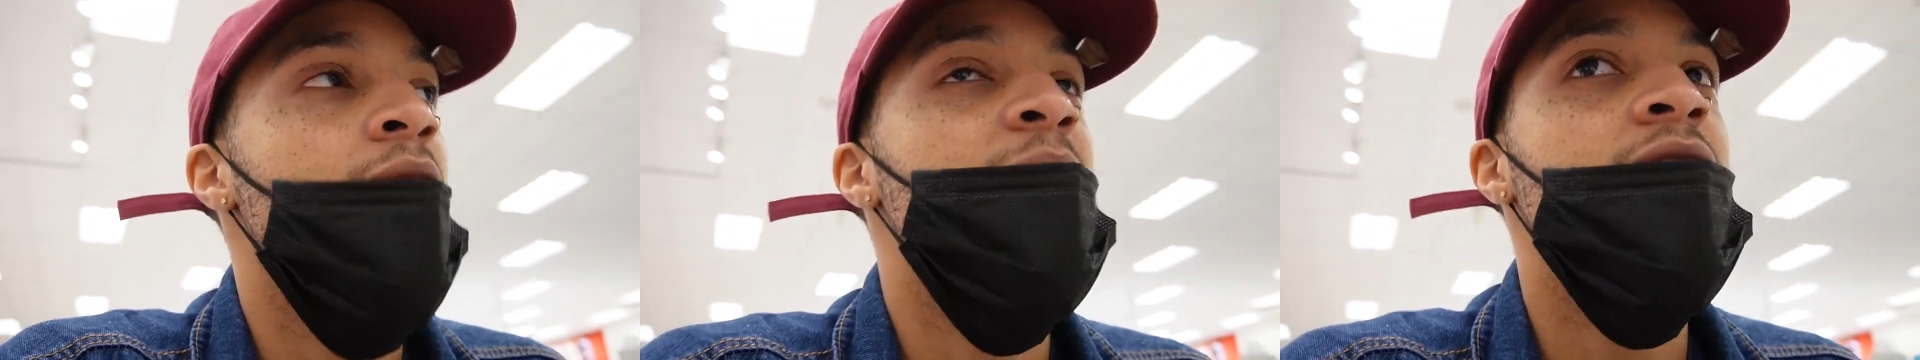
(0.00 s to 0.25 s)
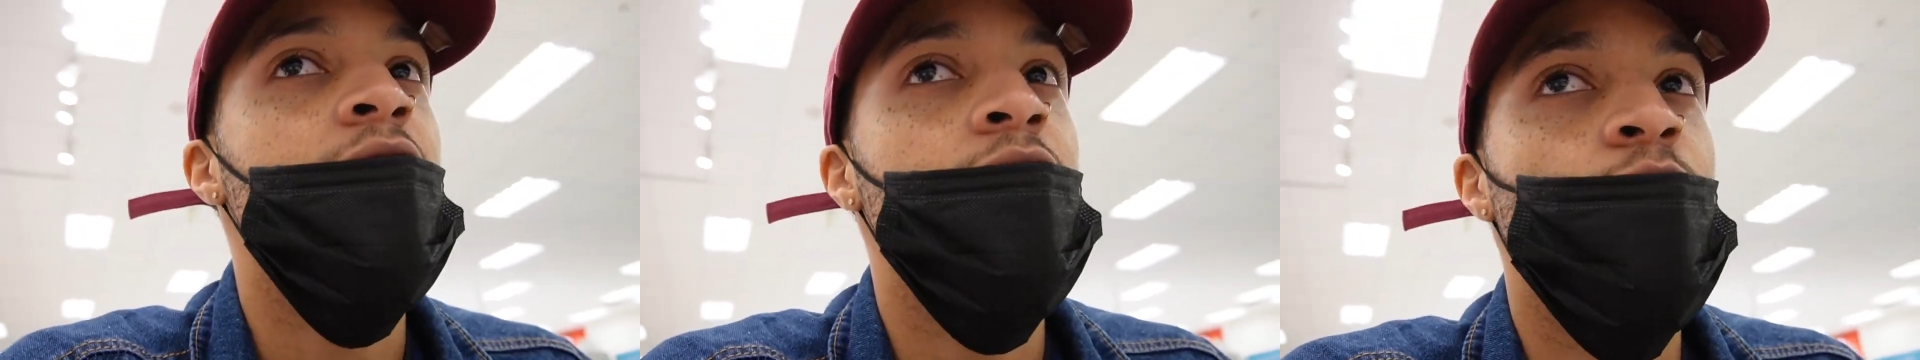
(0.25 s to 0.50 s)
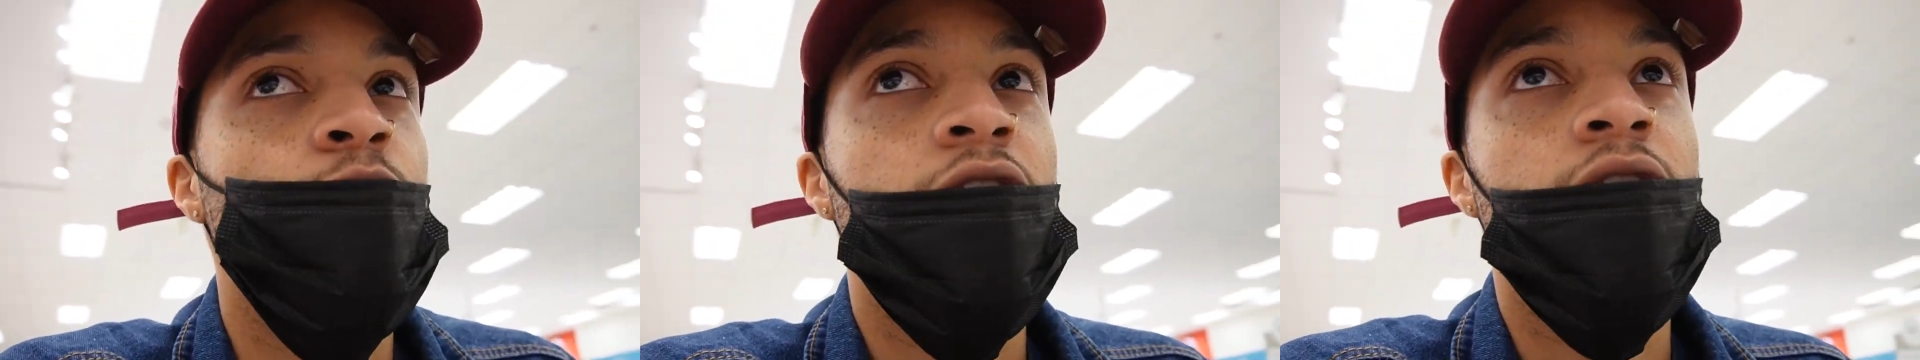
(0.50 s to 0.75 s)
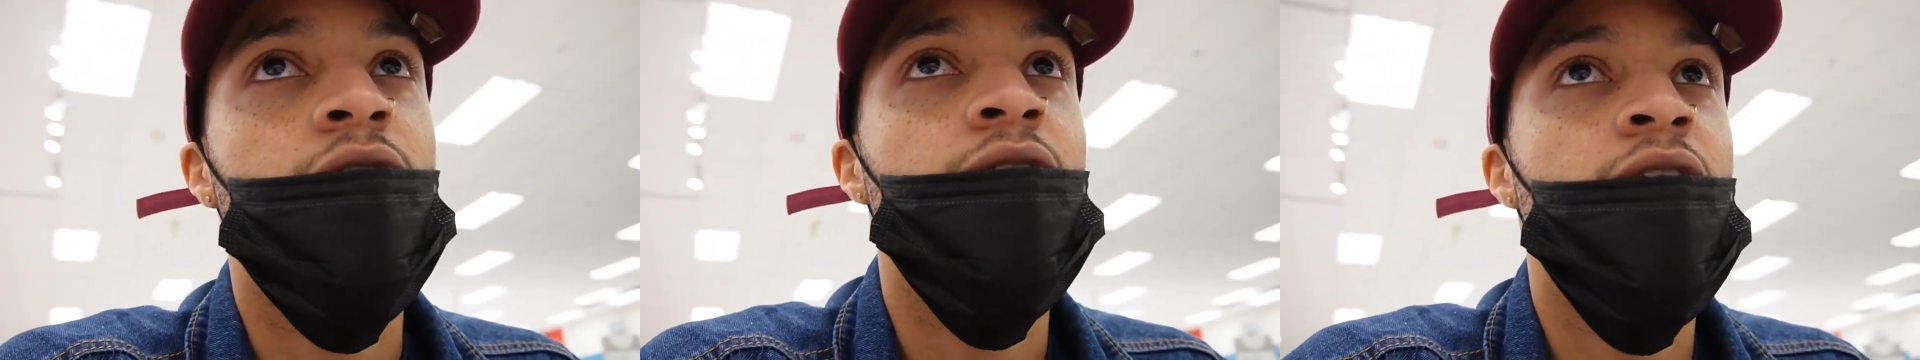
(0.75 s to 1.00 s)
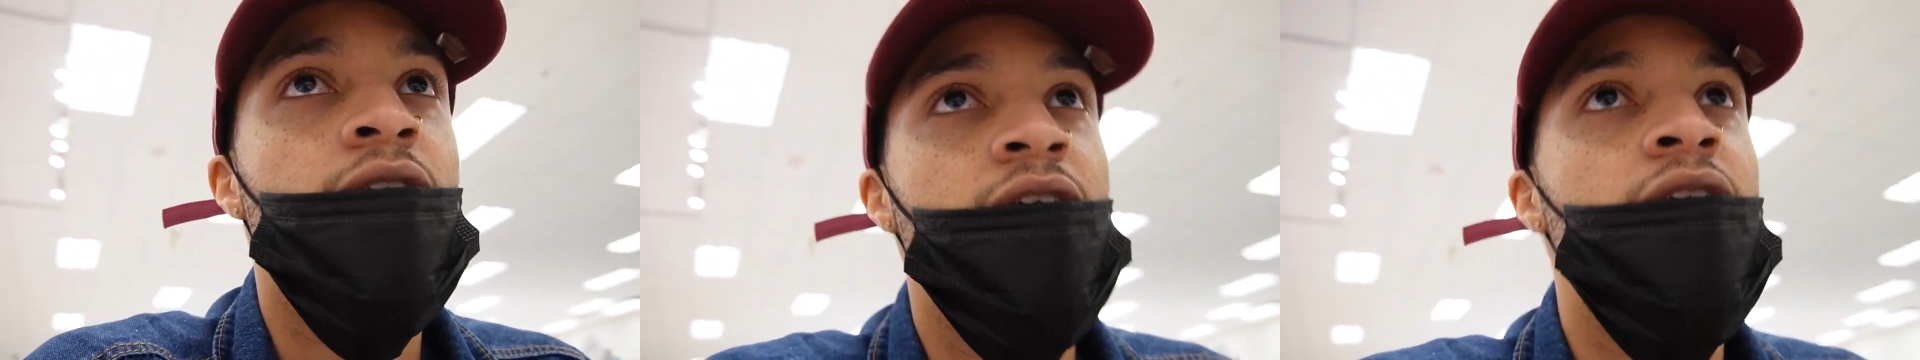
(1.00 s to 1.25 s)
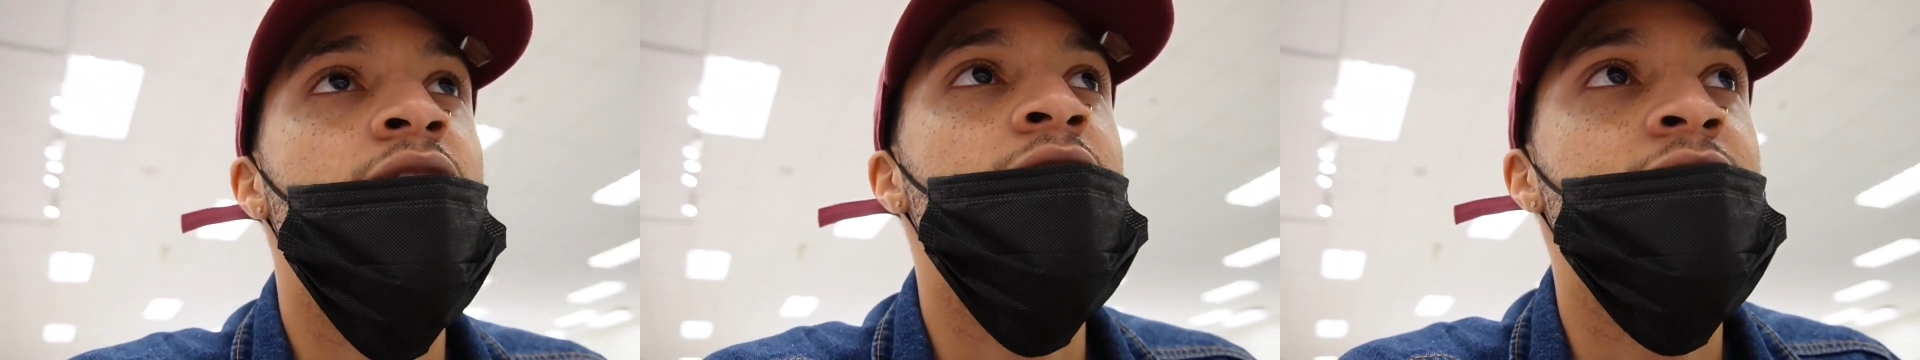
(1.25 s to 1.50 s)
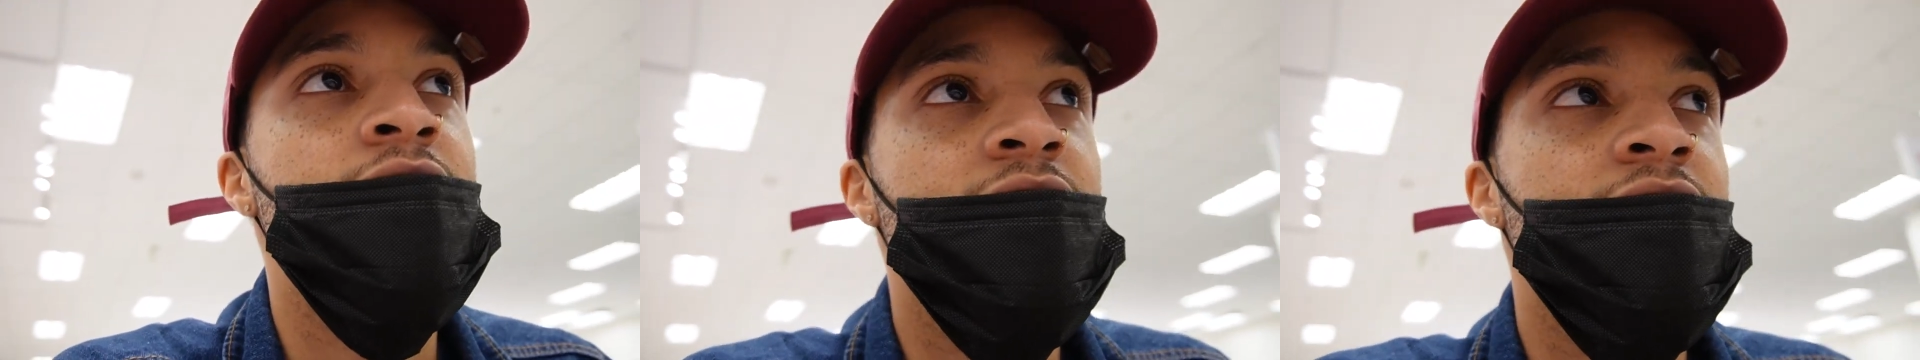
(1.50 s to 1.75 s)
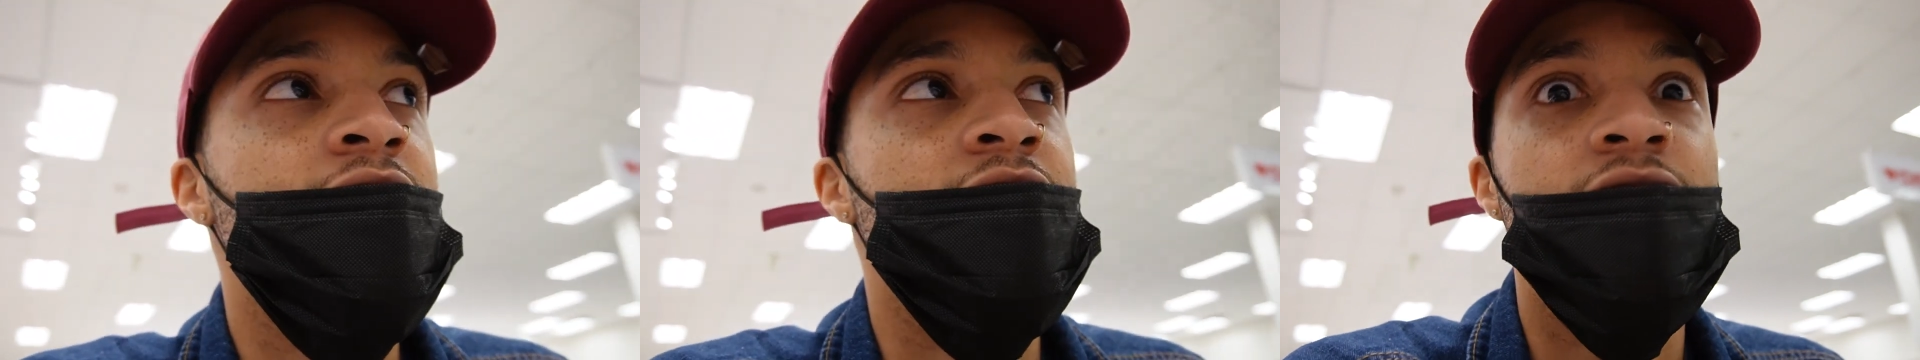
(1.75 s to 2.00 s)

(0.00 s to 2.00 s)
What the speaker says: and make it where he just